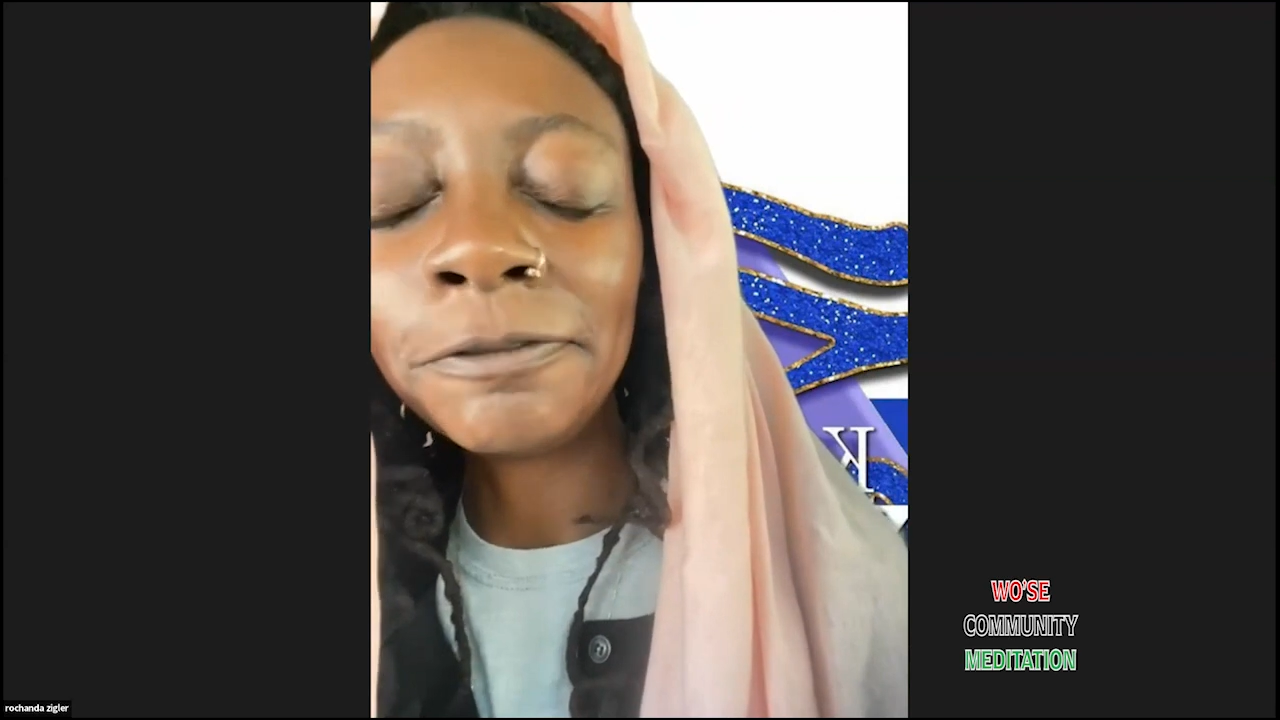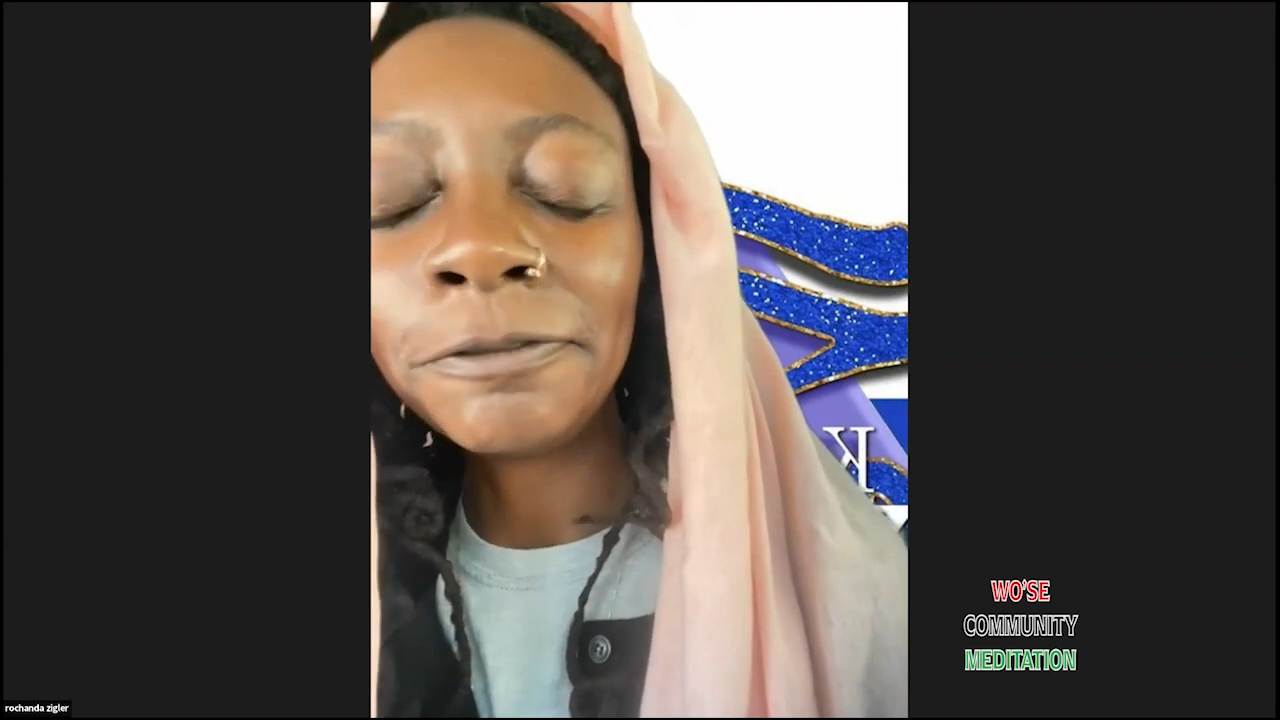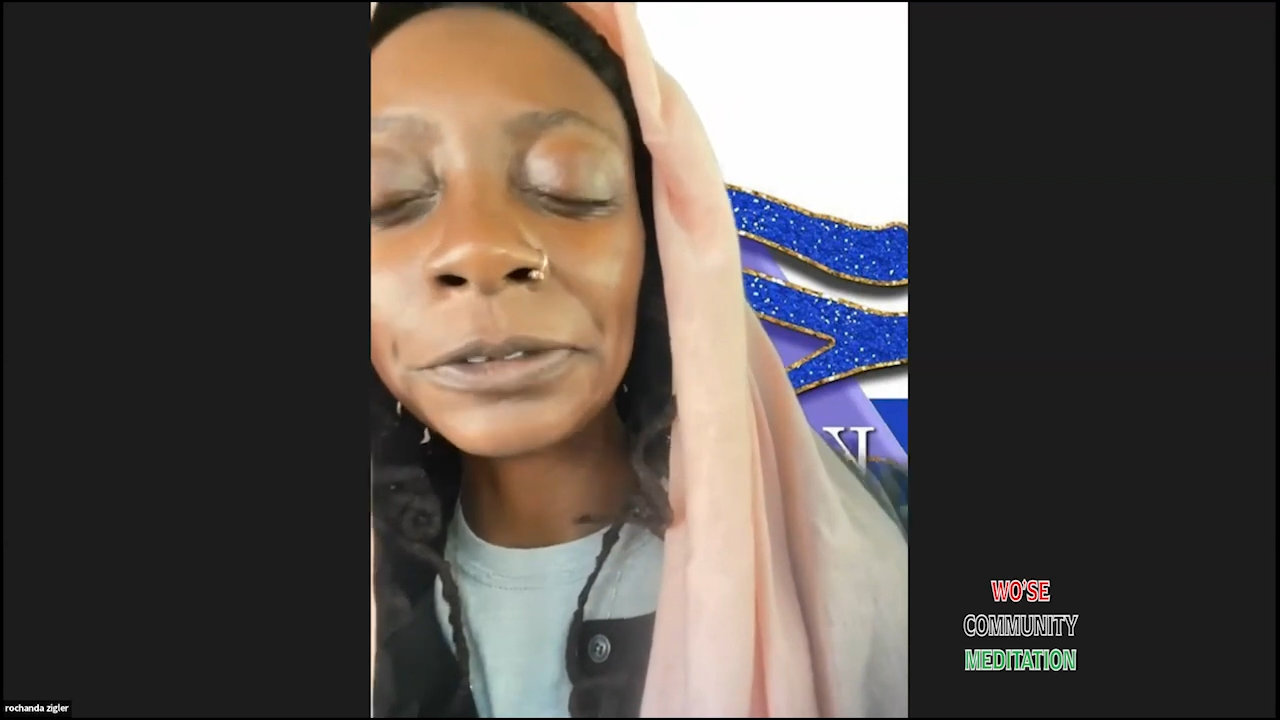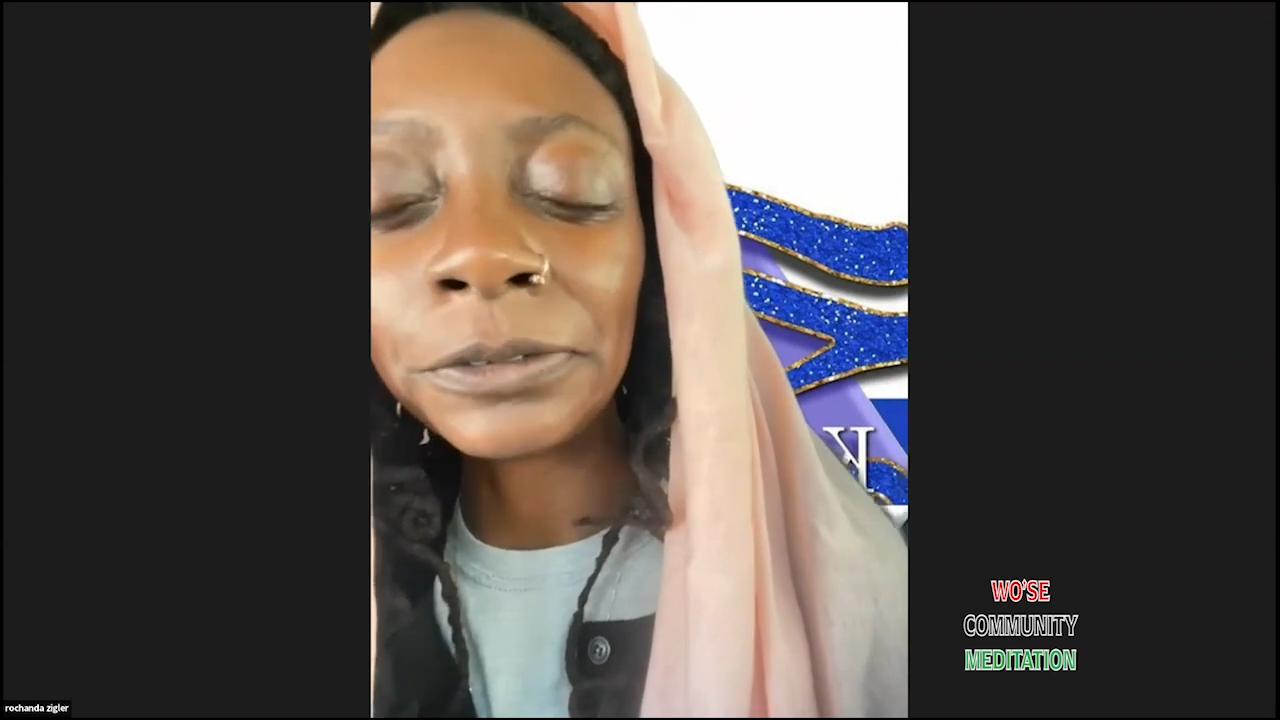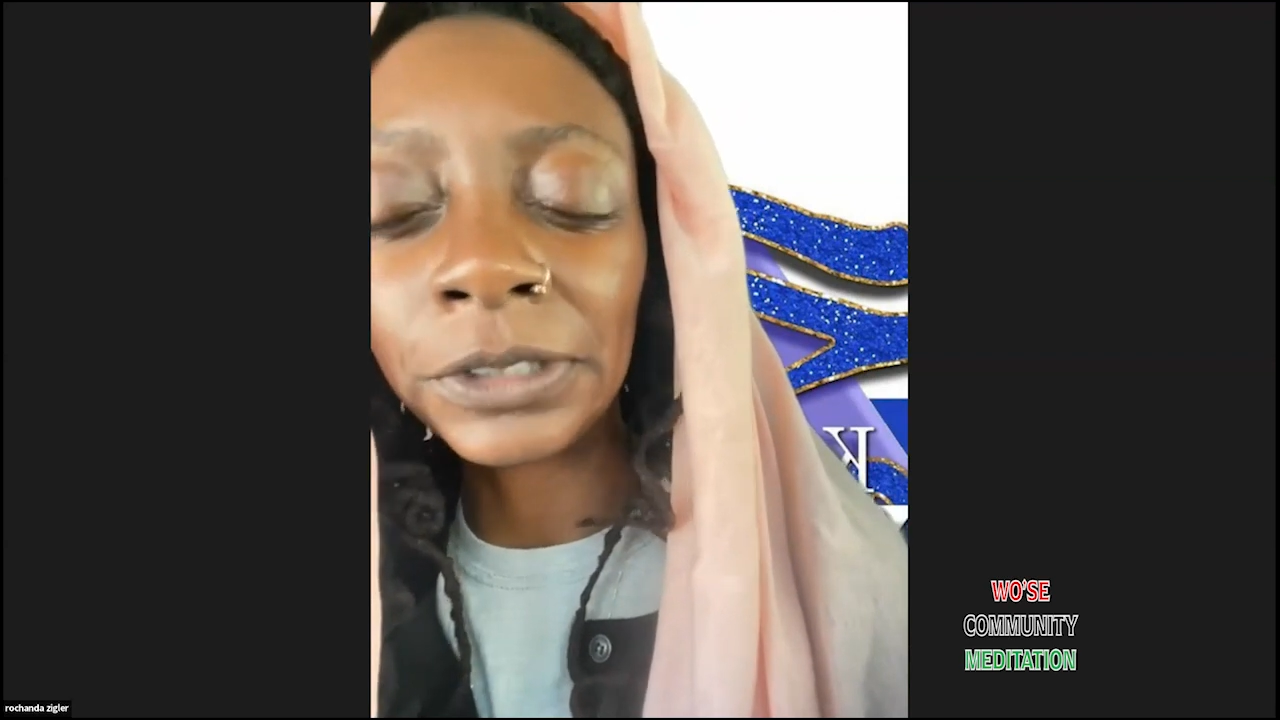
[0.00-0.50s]

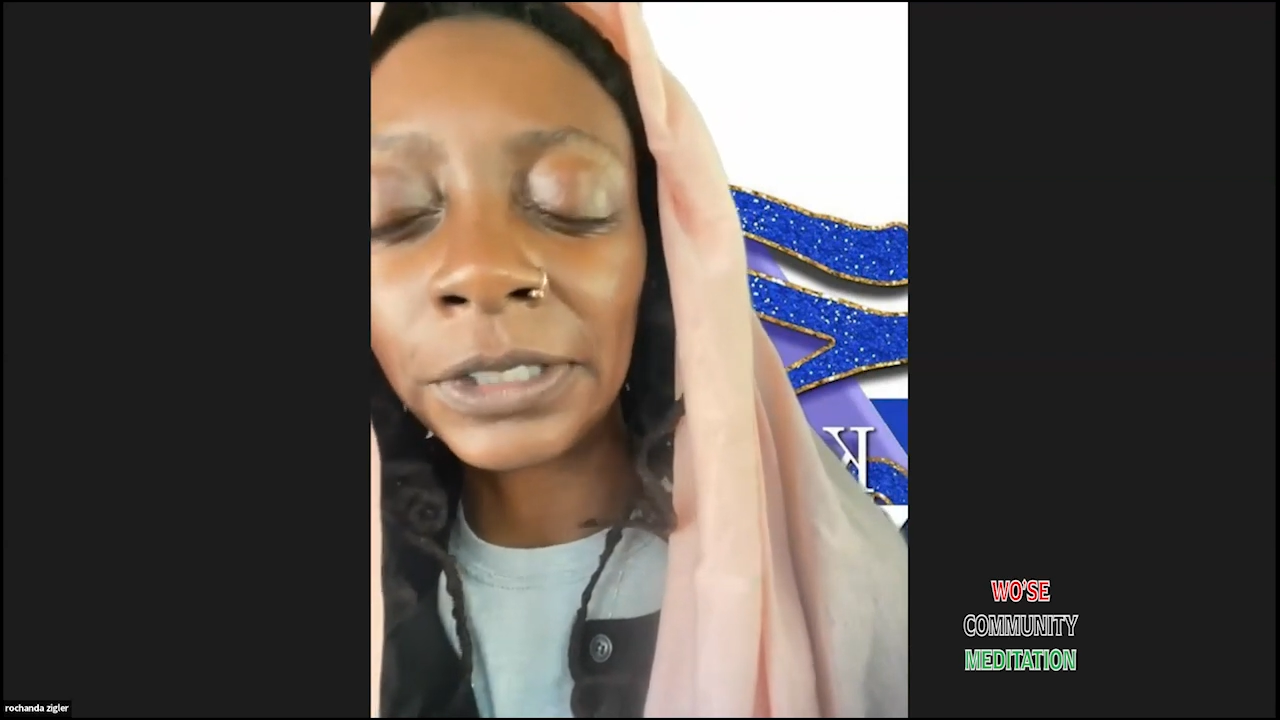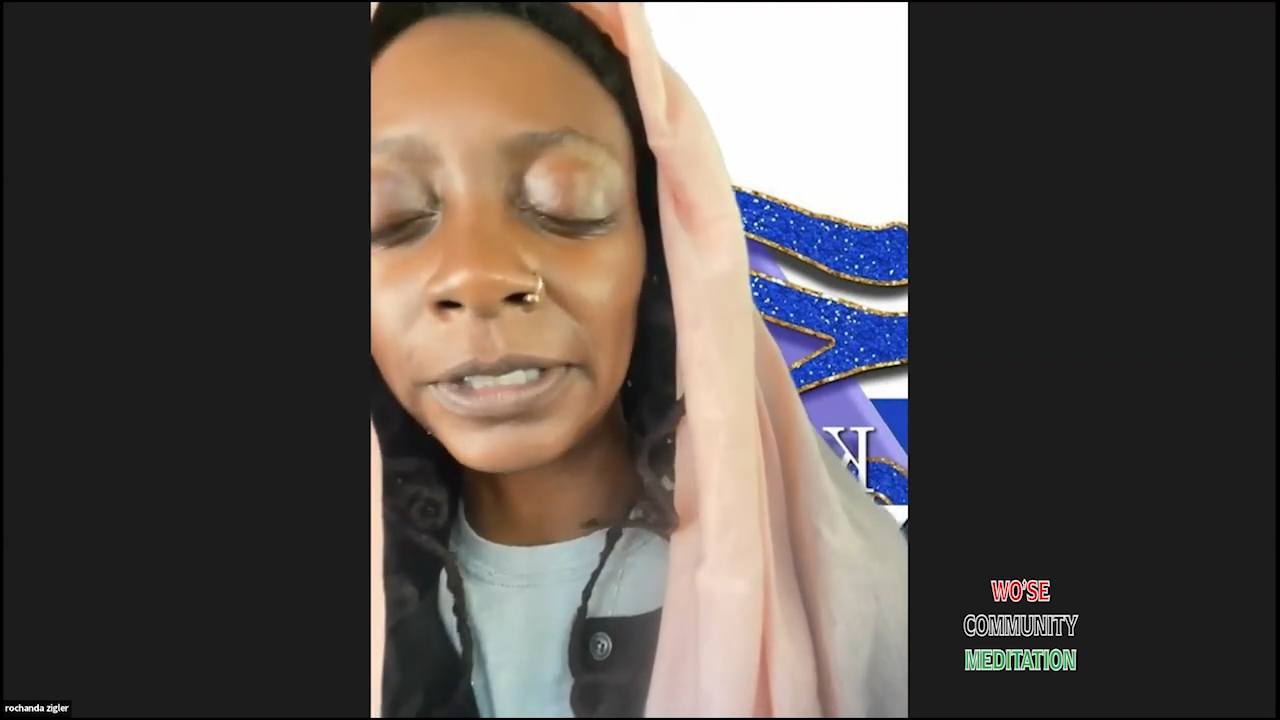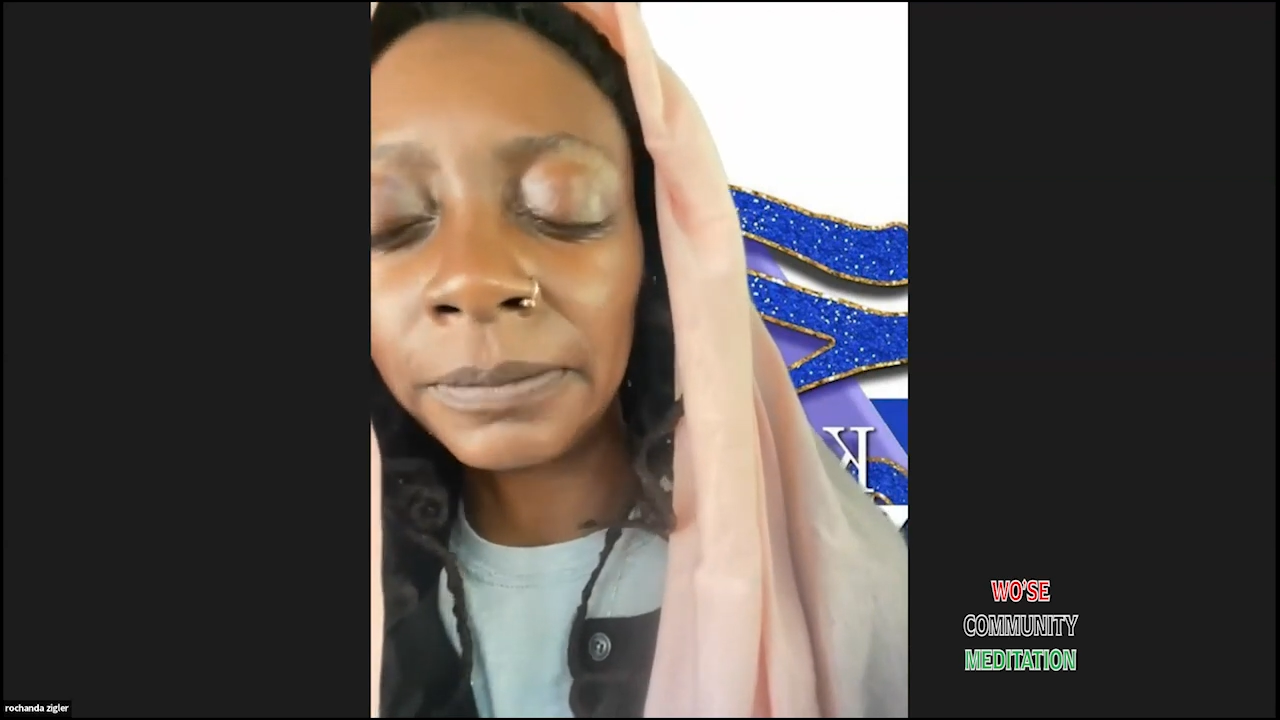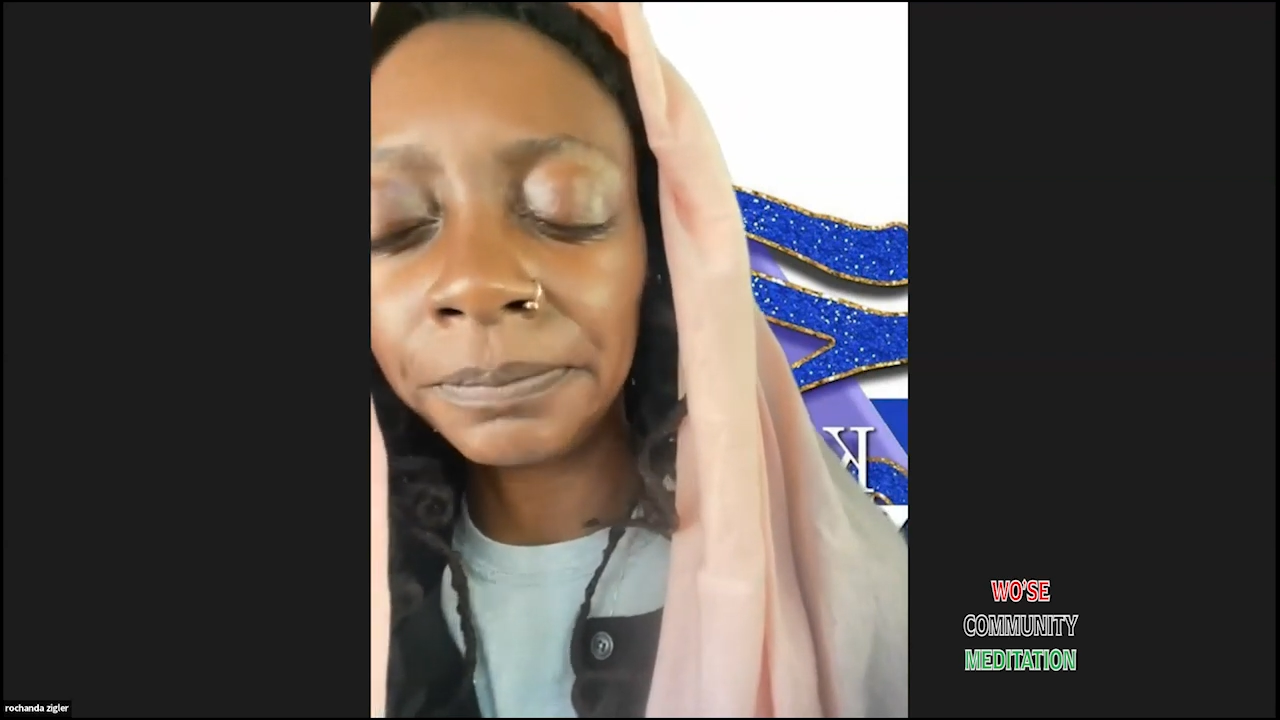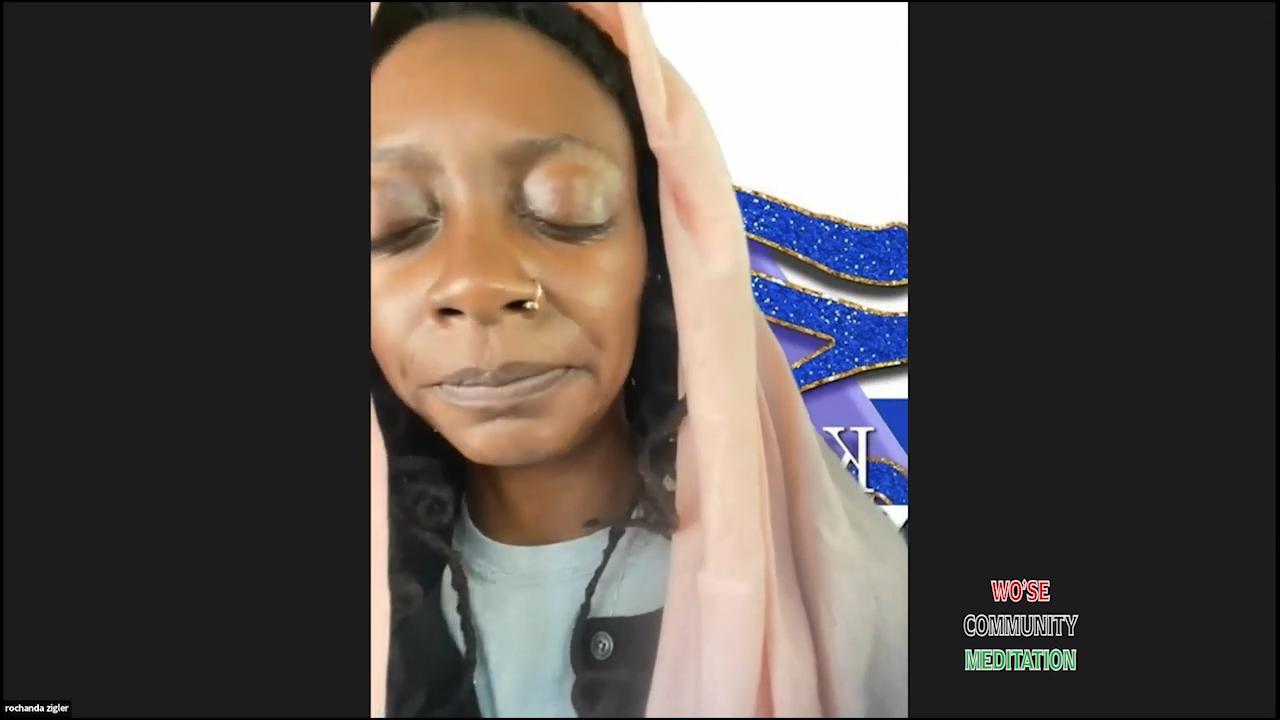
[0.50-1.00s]
feel good.